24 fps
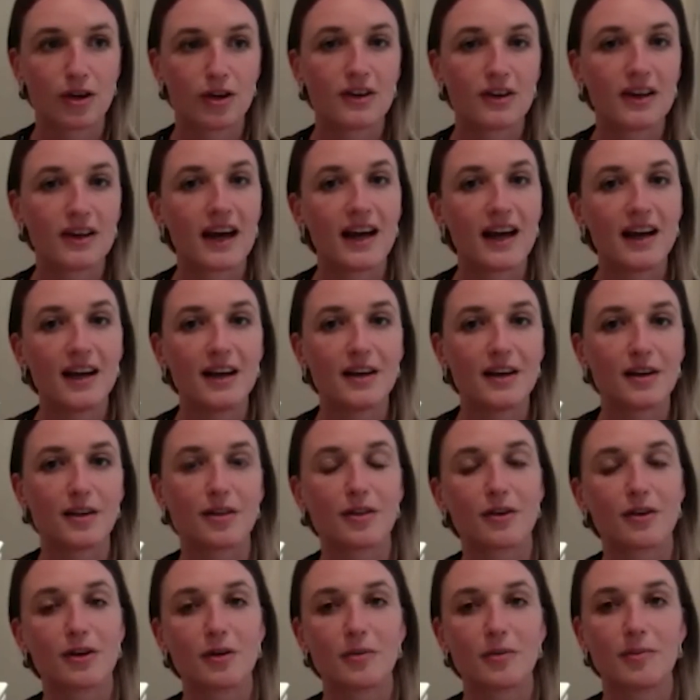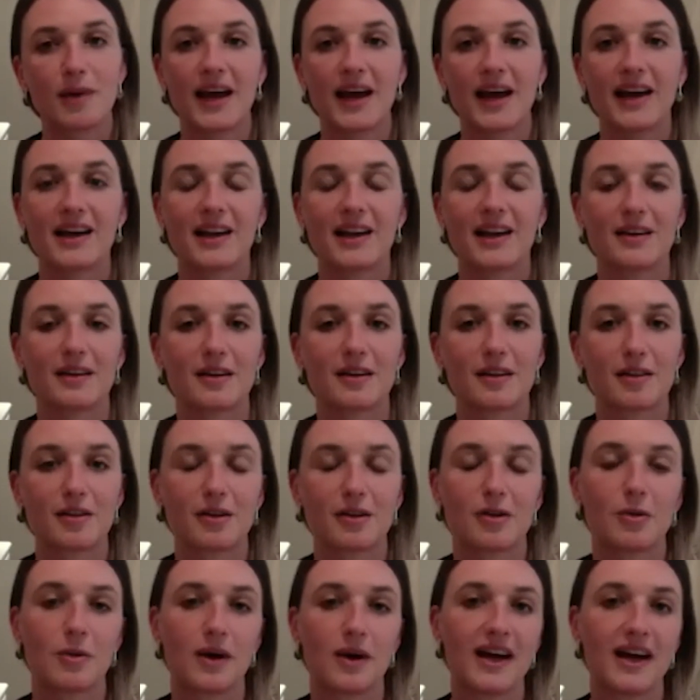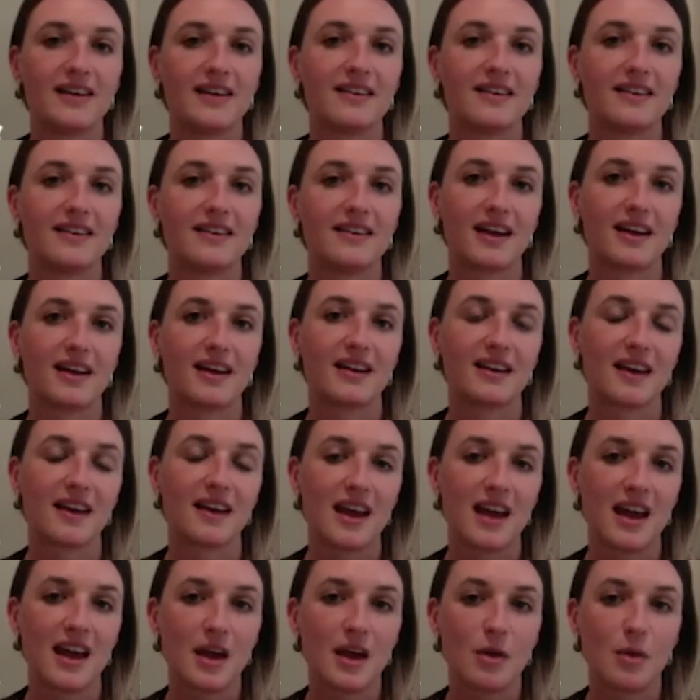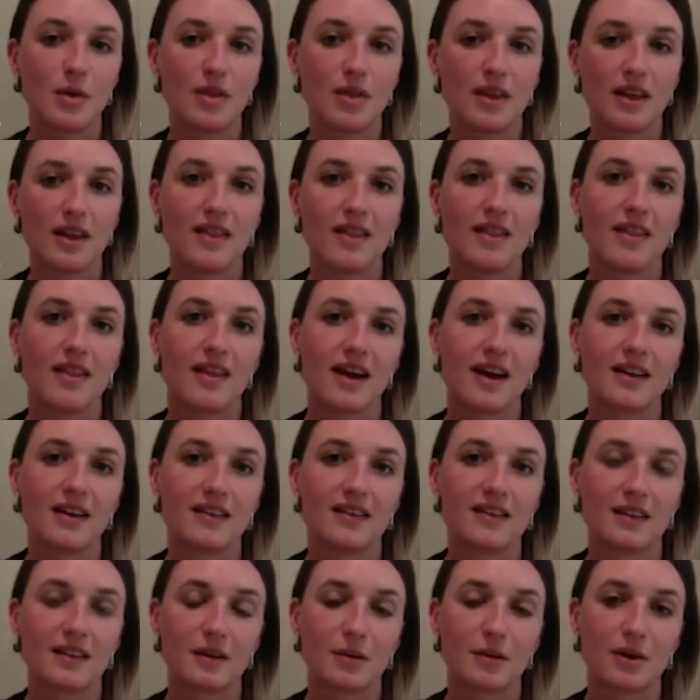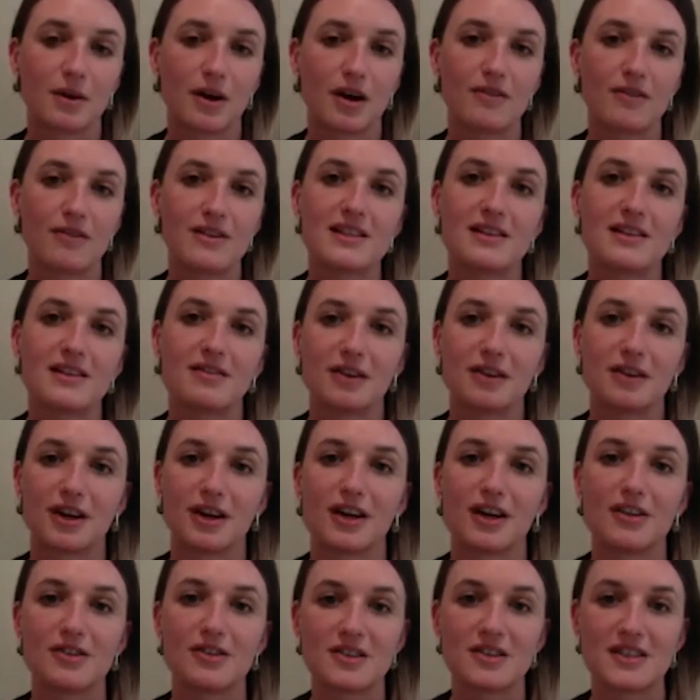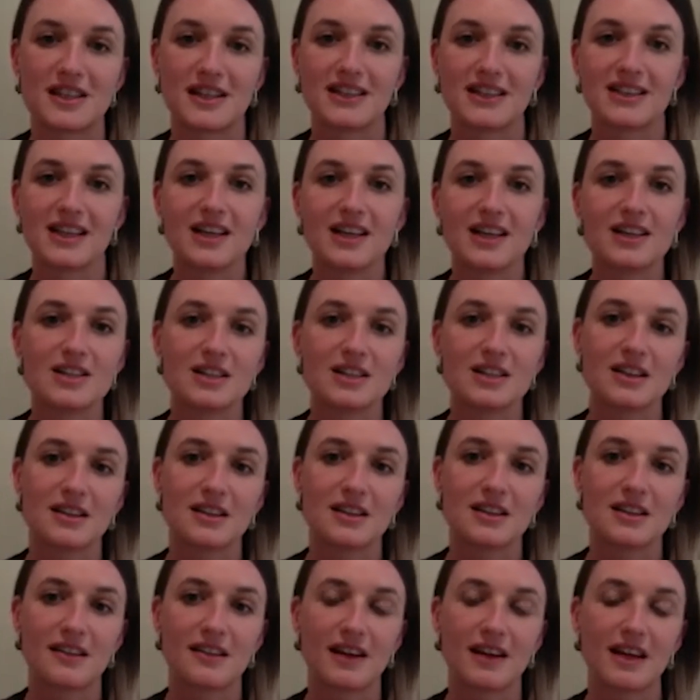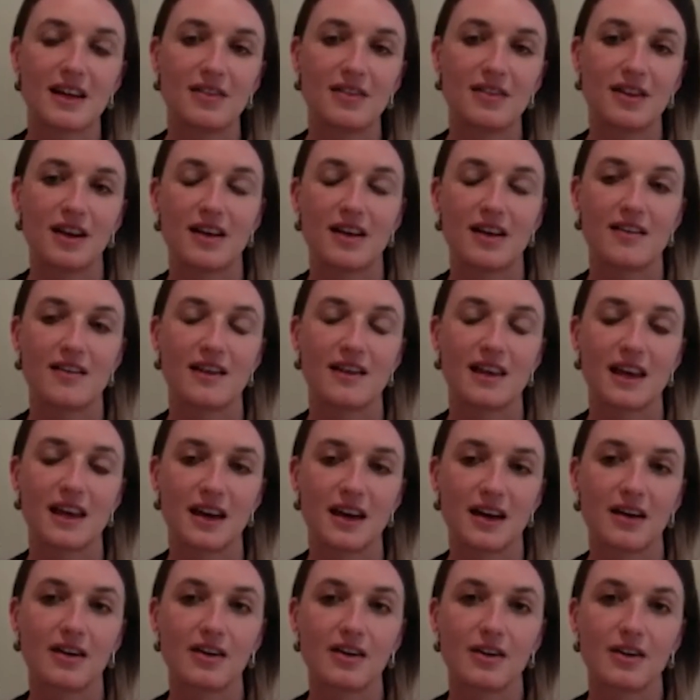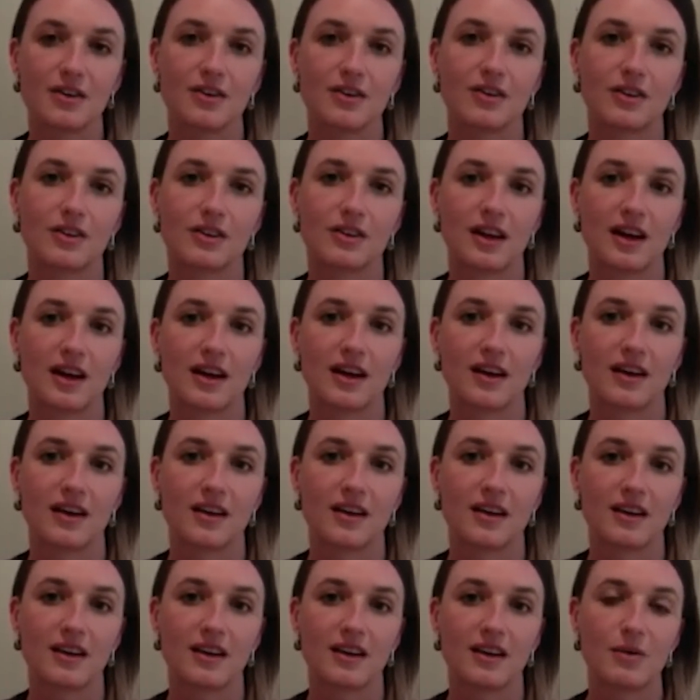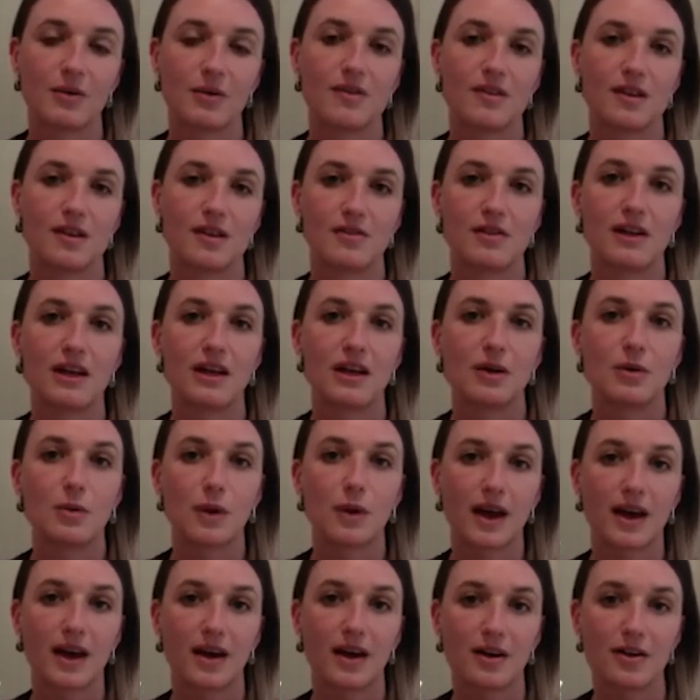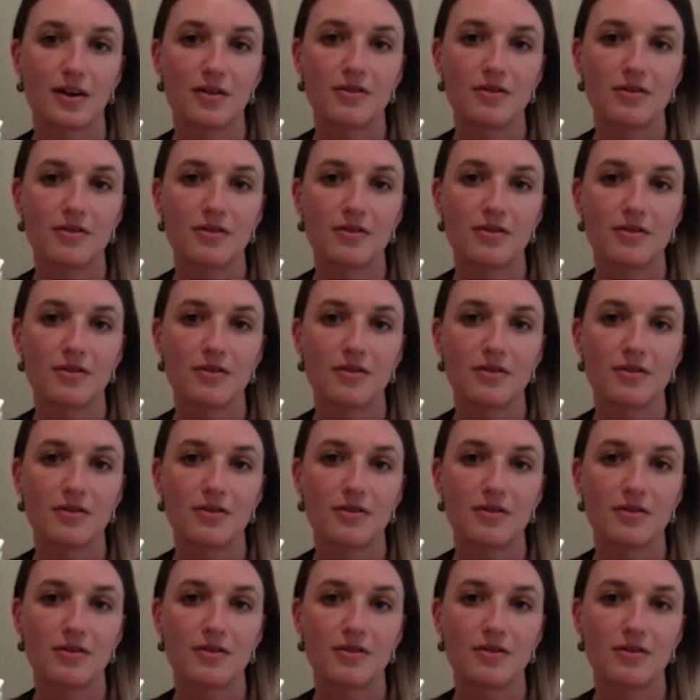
coloured, a third black, and a third white. And within that, there were obviously very interesting tensions that even as a young girl, I was definitely aware of.